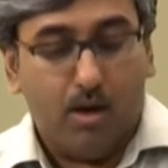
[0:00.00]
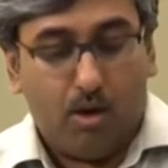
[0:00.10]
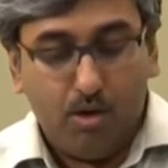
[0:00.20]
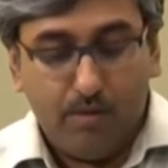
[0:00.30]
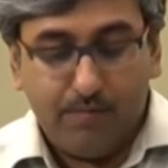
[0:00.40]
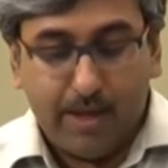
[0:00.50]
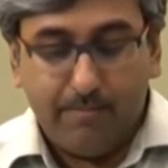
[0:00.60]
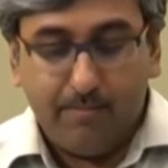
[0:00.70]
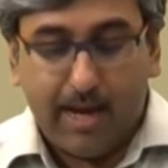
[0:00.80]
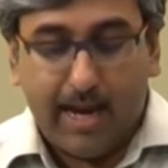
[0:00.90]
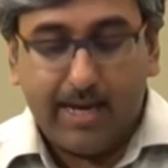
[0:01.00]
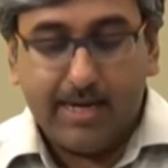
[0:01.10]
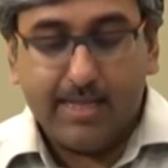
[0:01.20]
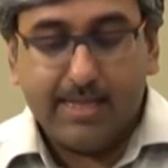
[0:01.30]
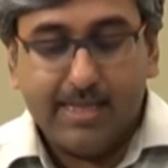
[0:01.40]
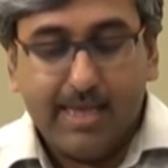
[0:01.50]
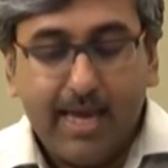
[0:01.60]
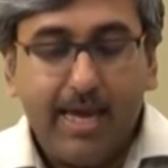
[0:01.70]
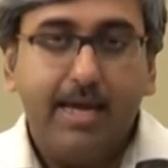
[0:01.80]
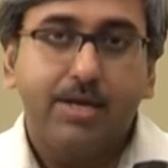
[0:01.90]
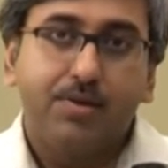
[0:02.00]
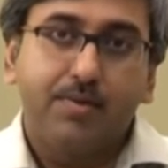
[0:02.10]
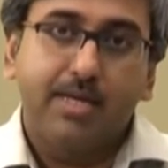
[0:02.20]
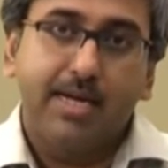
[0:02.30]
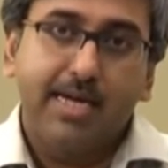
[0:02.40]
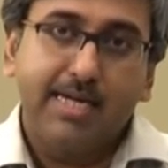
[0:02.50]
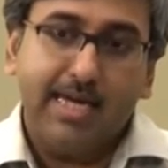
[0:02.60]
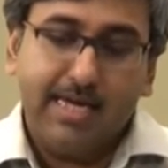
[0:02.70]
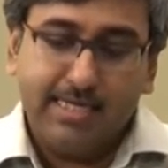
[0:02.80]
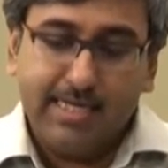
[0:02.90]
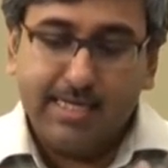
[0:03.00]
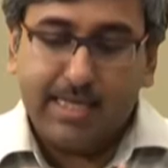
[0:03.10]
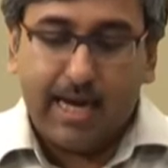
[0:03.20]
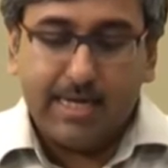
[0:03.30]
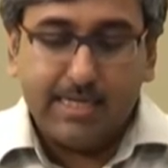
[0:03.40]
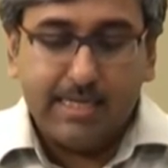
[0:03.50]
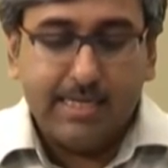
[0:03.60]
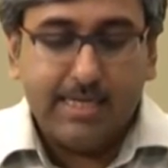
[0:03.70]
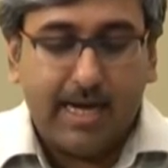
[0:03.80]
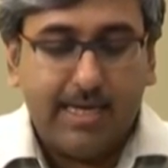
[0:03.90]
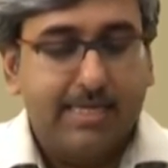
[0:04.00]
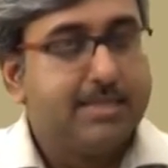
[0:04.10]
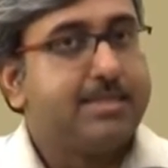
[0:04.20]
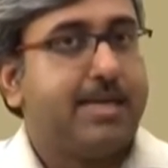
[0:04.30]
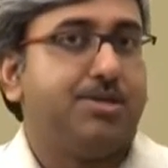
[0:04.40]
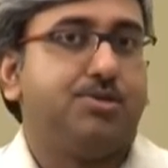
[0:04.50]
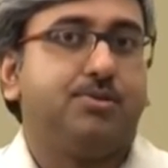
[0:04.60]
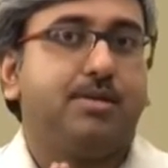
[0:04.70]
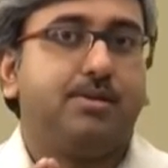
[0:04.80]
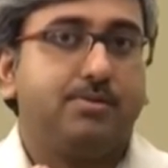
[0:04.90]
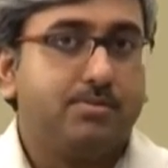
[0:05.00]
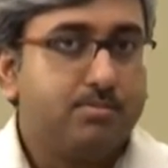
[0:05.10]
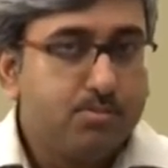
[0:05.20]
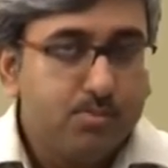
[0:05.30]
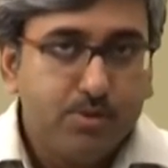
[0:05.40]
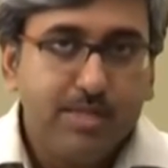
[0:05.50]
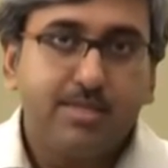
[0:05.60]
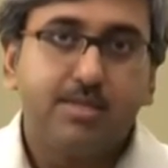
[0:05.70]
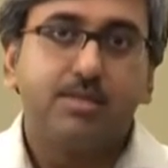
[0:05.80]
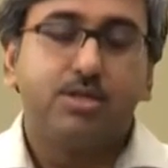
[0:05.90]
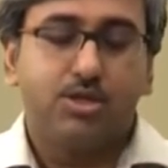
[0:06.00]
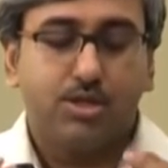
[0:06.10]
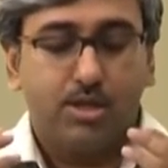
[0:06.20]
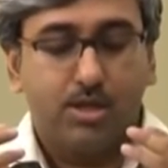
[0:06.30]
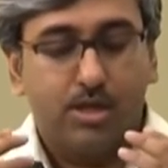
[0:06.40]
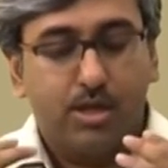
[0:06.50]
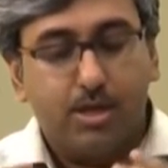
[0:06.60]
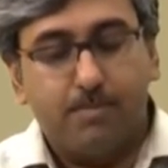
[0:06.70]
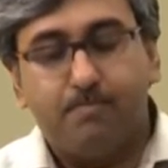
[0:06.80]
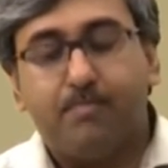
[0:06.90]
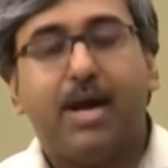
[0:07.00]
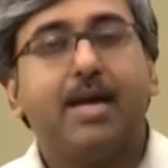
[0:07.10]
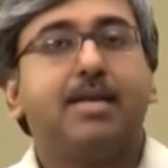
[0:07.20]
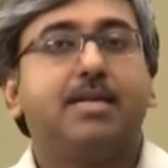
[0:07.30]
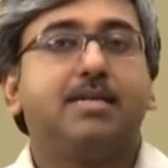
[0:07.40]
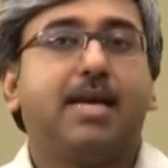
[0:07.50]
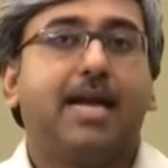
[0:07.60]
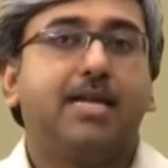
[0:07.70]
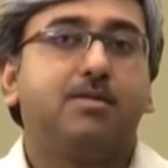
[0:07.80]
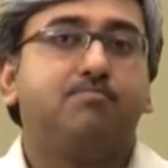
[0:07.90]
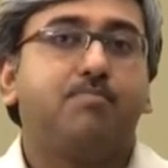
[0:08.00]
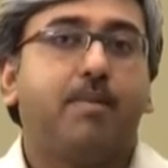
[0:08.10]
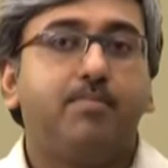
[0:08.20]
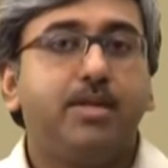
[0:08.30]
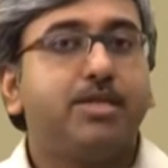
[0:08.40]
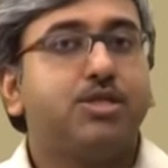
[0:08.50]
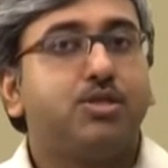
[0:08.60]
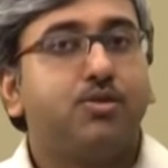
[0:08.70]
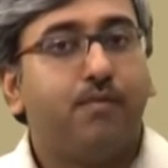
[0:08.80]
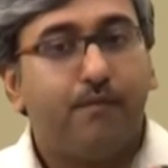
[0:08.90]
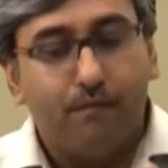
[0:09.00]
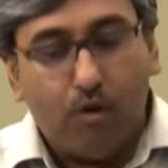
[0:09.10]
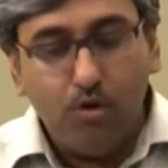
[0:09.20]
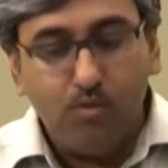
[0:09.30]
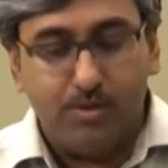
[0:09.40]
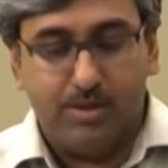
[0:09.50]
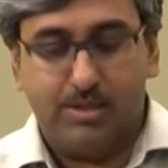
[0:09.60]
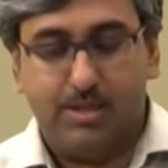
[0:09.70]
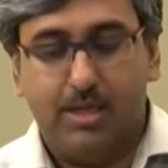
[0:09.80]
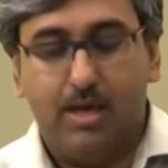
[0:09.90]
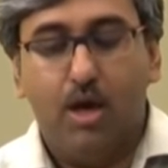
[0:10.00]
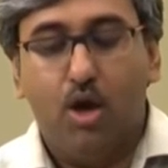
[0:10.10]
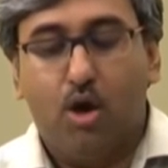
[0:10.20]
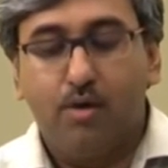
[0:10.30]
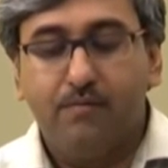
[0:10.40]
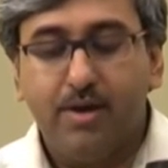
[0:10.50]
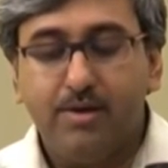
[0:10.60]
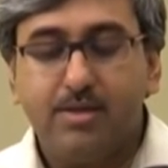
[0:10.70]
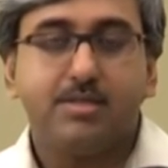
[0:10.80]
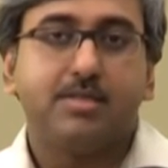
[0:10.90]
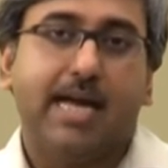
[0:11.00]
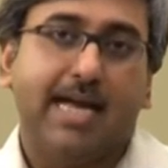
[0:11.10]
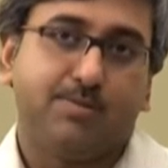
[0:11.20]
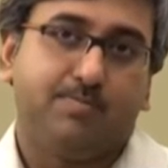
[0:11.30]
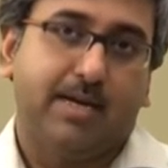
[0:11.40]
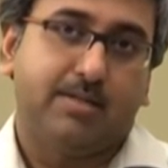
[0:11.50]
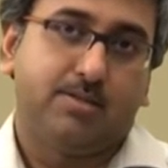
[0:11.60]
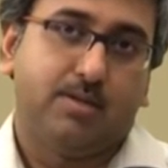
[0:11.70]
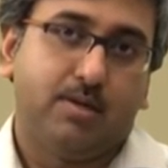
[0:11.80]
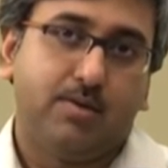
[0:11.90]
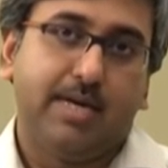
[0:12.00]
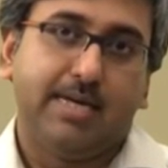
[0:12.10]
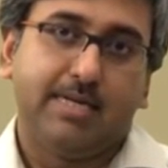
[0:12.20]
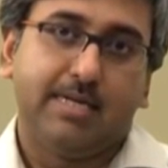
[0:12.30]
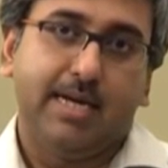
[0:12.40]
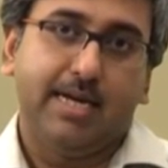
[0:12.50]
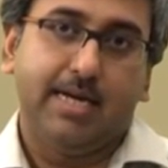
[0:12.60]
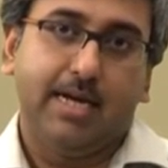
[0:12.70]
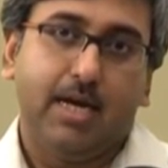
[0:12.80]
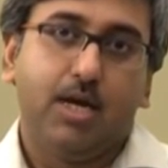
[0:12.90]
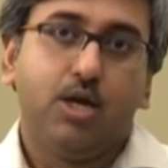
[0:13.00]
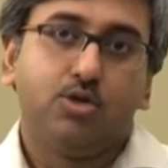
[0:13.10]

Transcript: all of them, and they, during the late 18th and early 19th century, researched, compiled, and published voluminously on various aspects related to India.